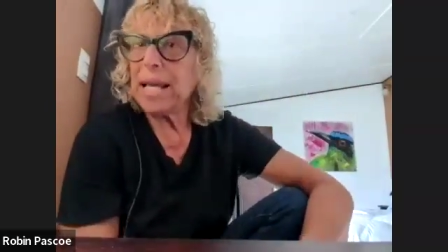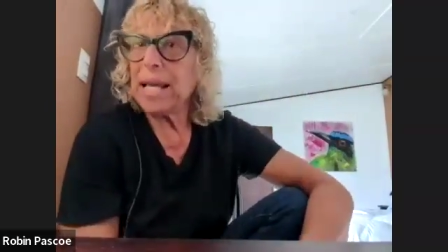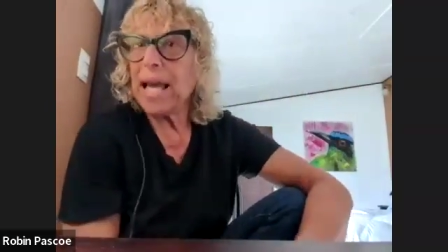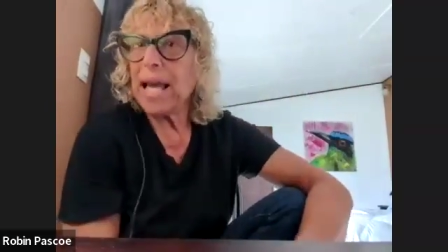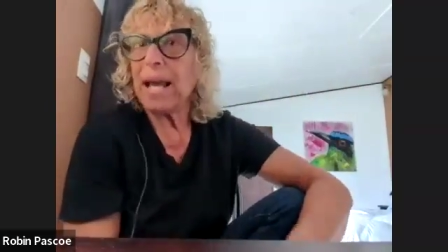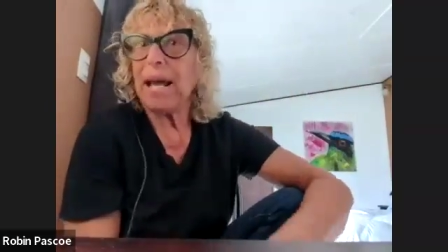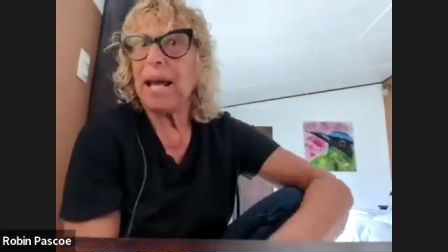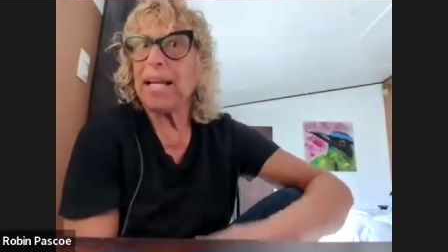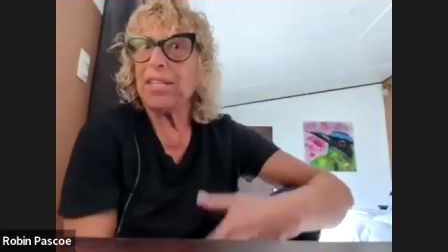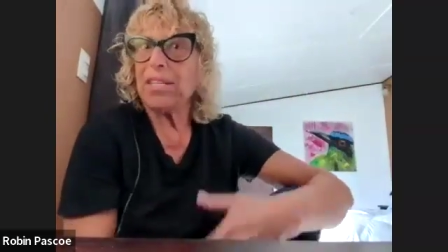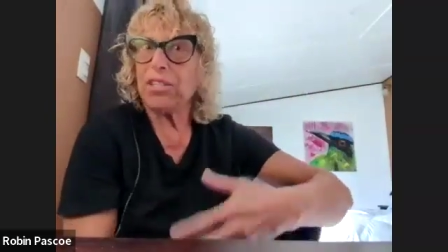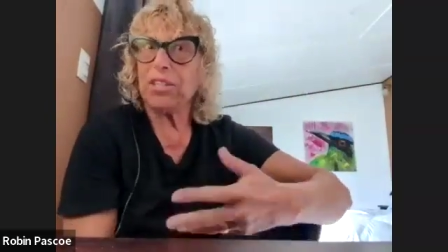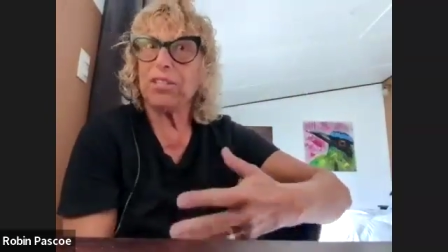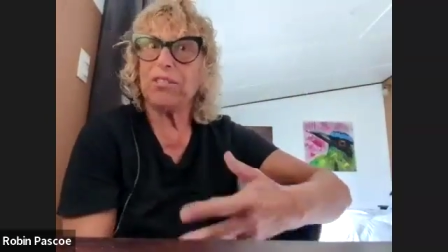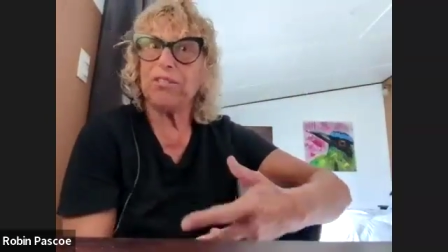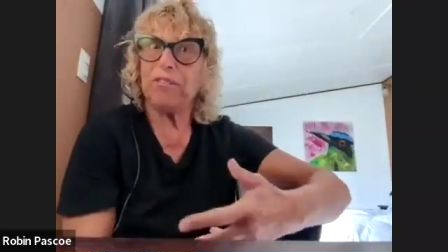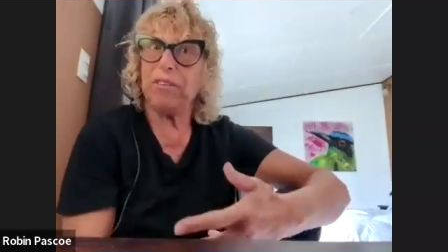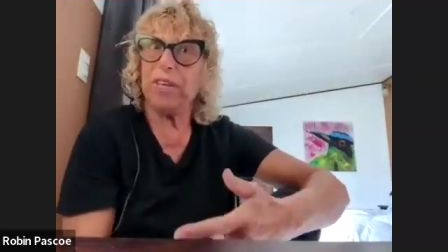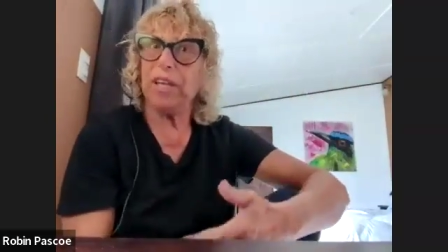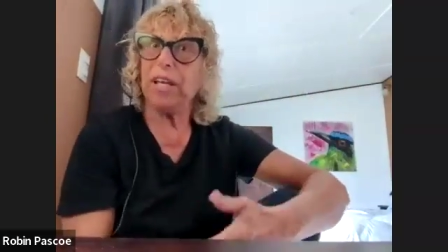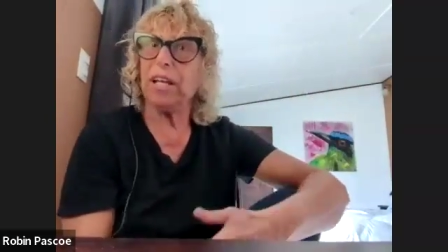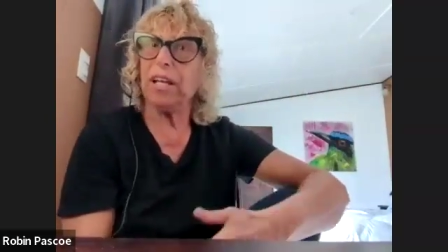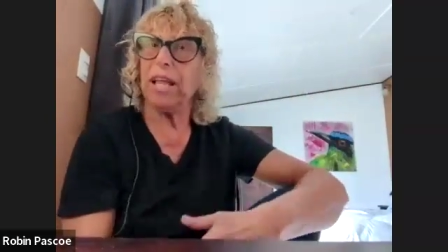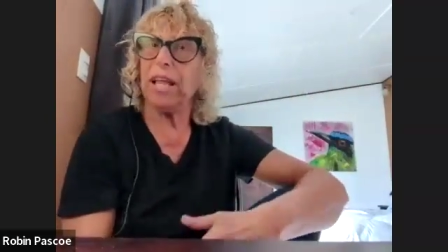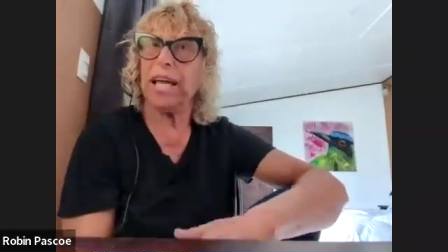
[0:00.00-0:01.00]
And I just
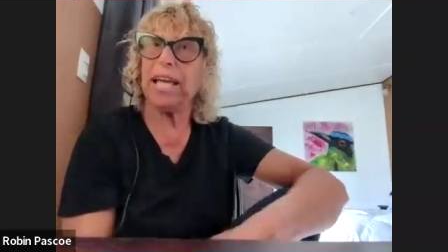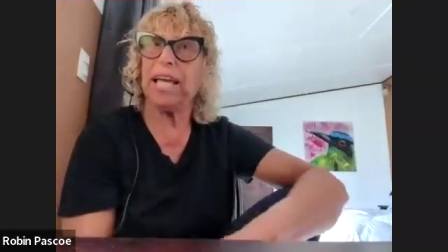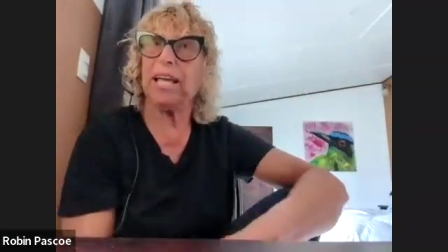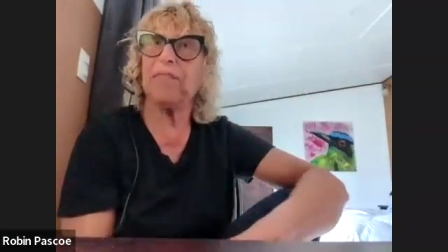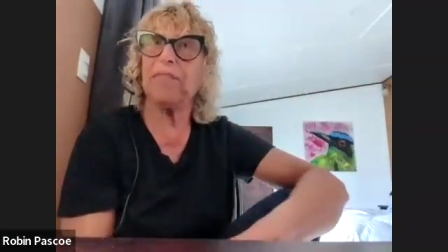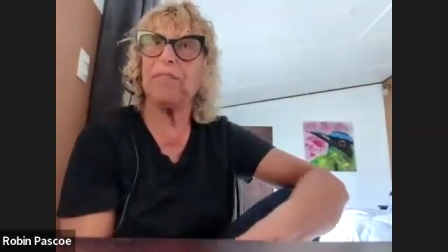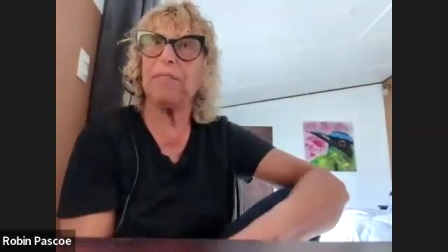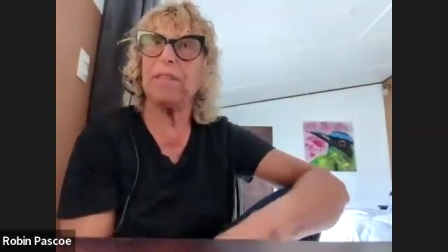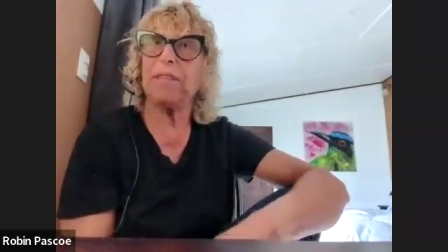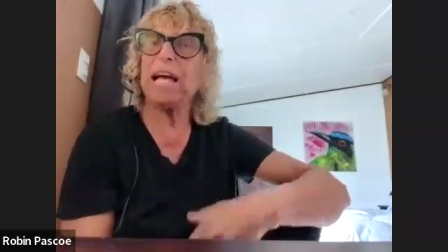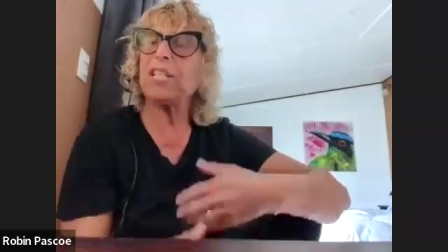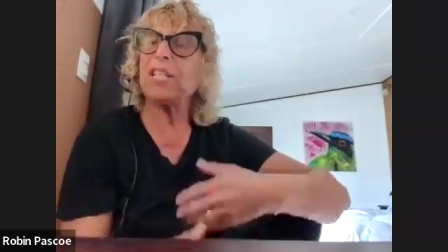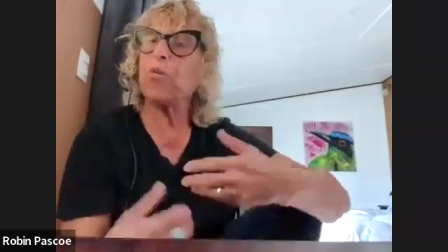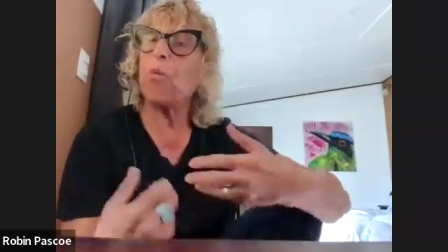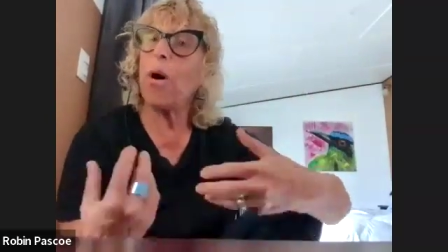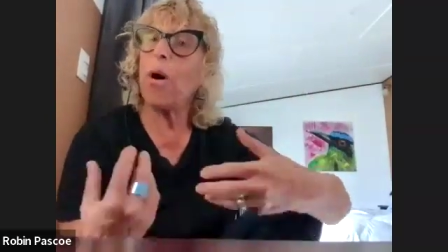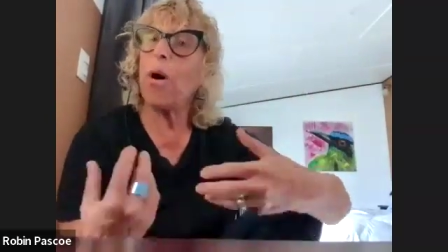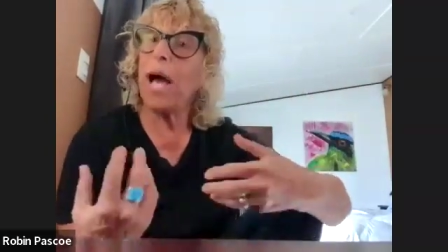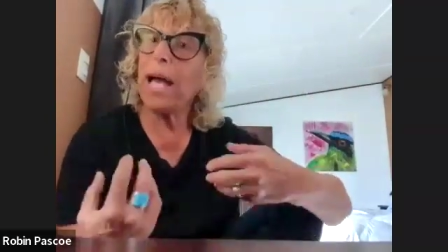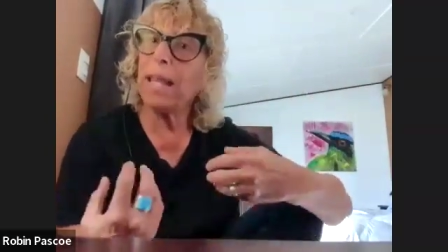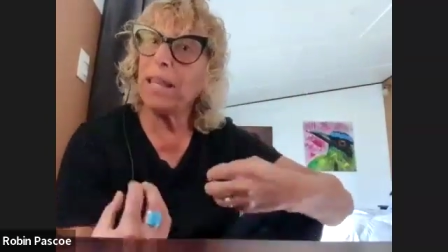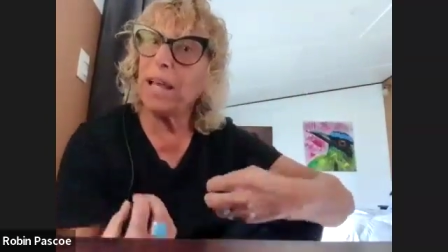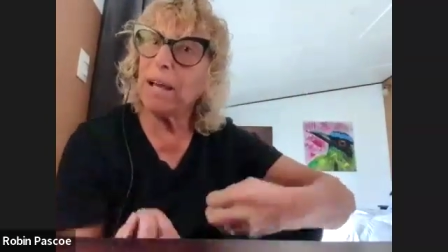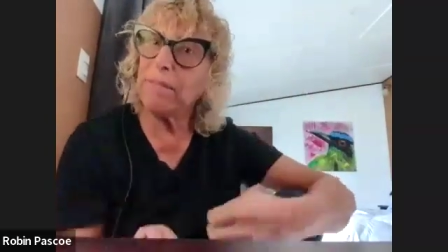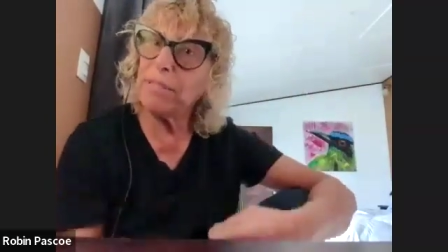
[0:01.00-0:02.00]
feel like that's
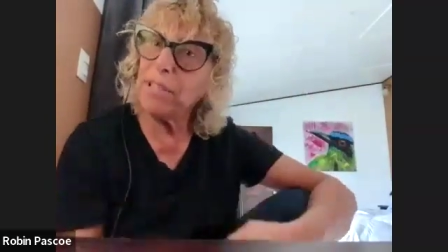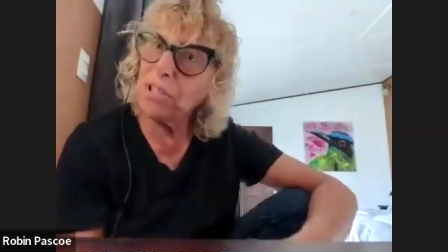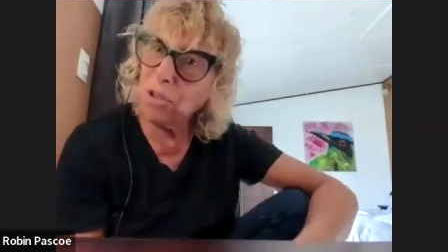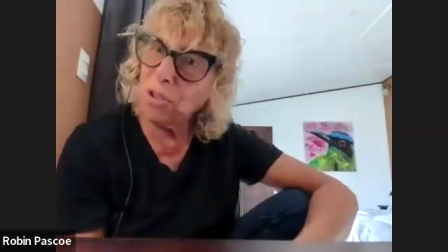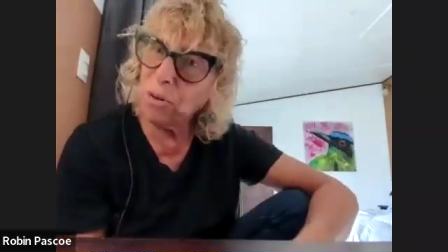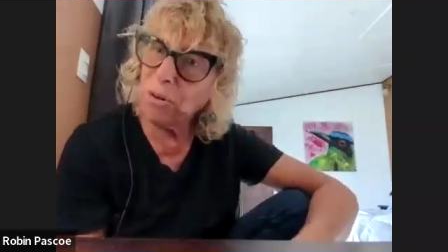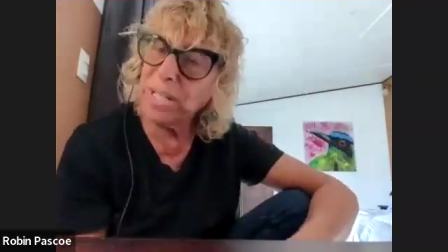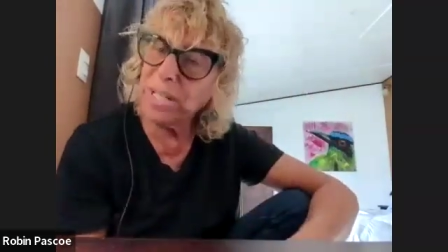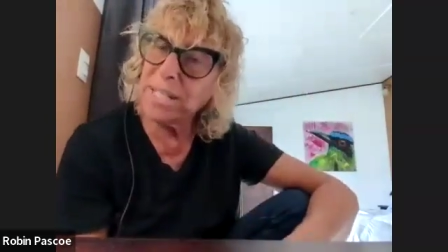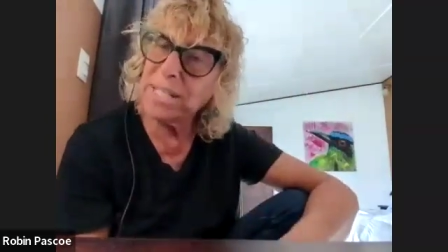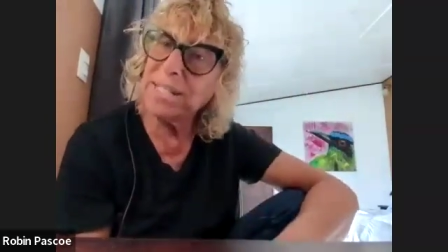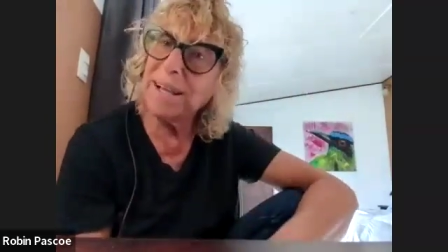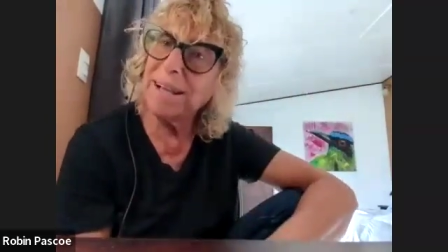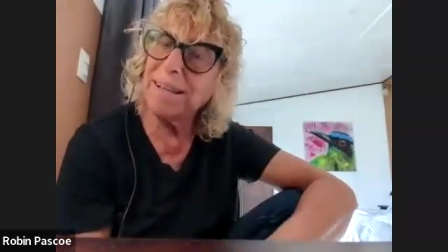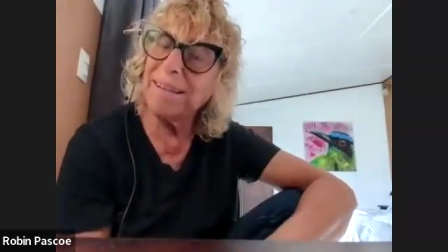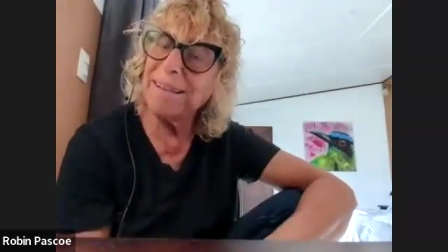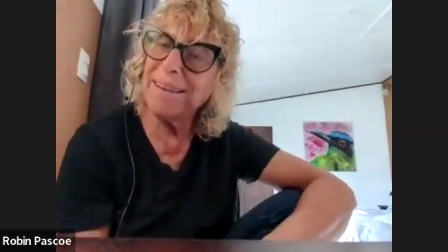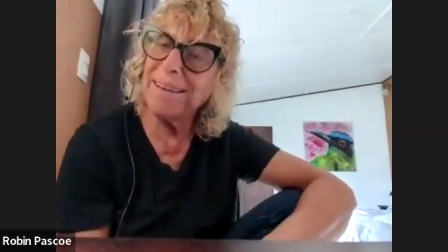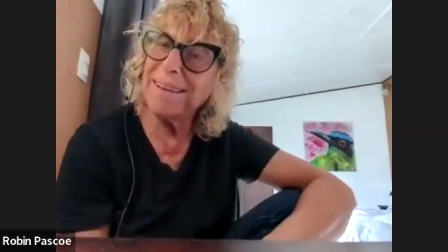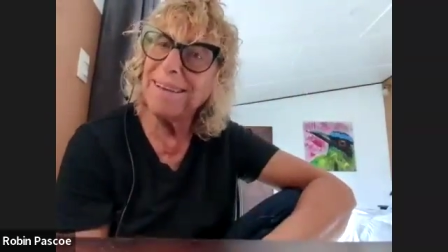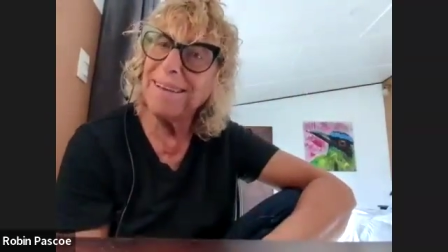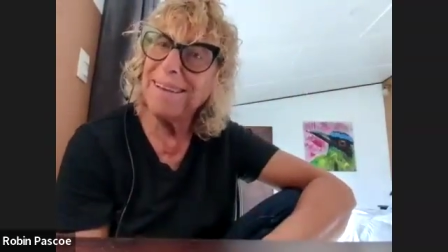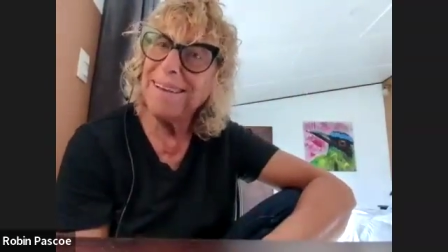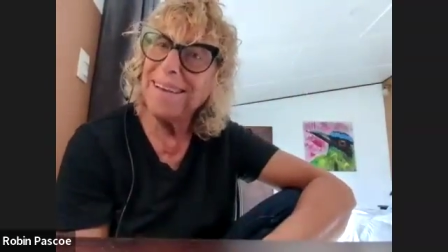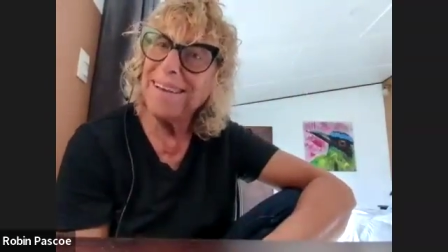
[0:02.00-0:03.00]
why I love
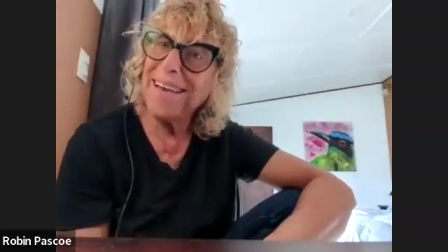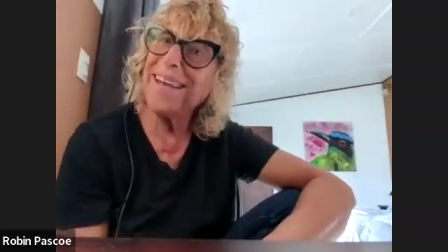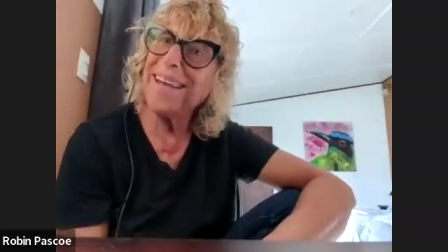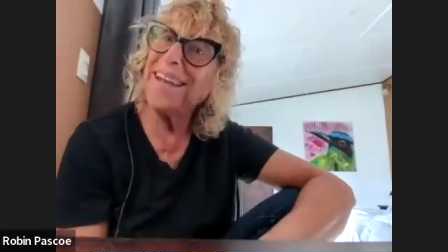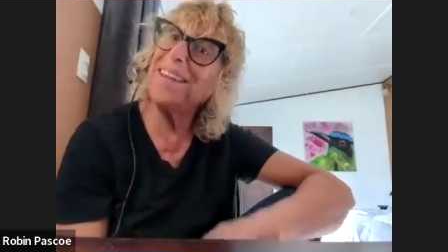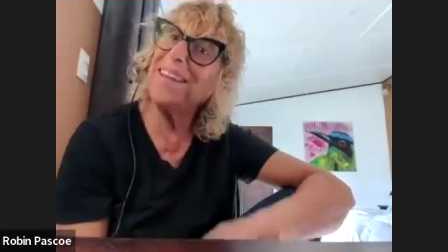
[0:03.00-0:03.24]
storytelling. And I